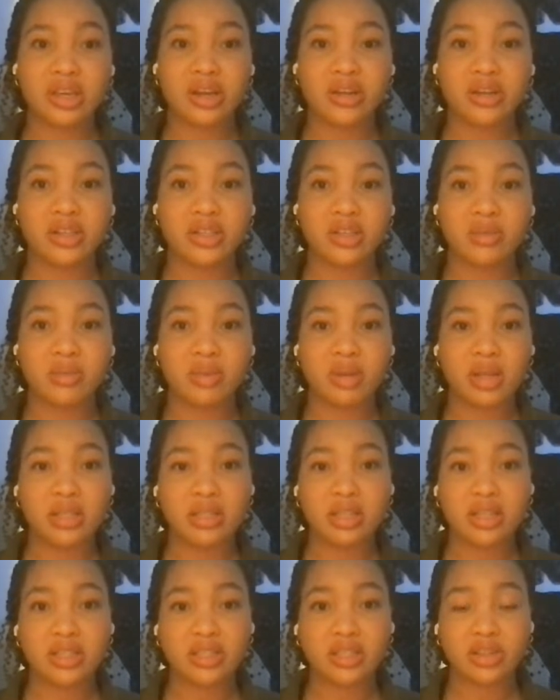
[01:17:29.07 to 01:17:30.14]
there doesn't mean
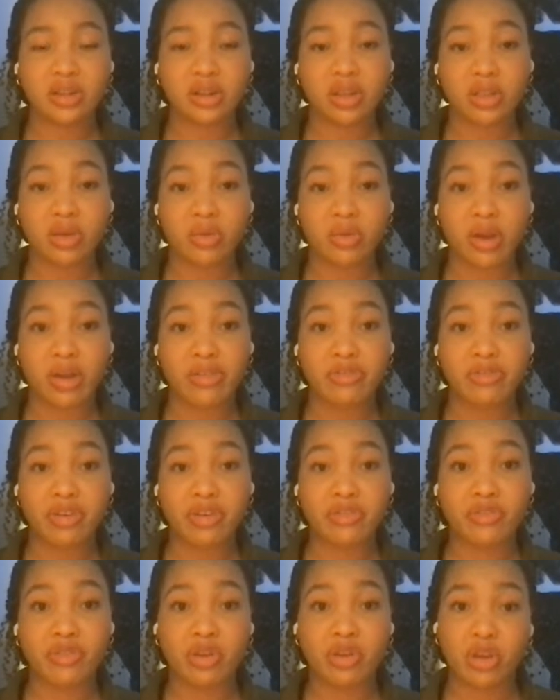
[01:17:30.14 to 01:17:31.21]
it's necessarily the right
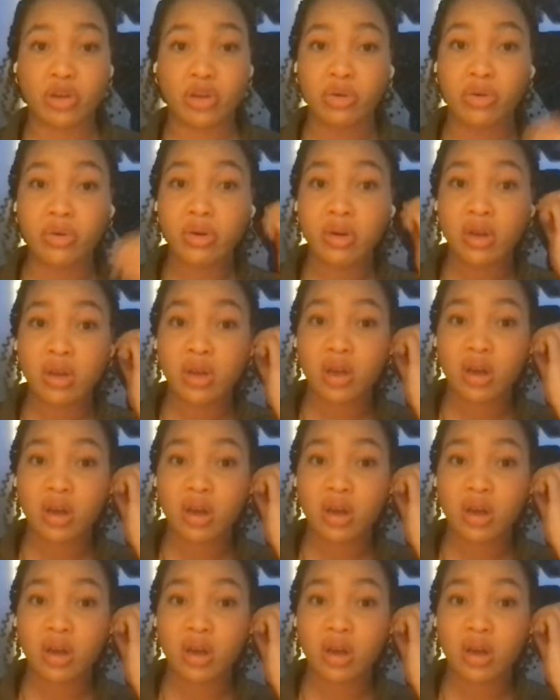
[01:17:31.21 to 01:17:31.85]
fit for you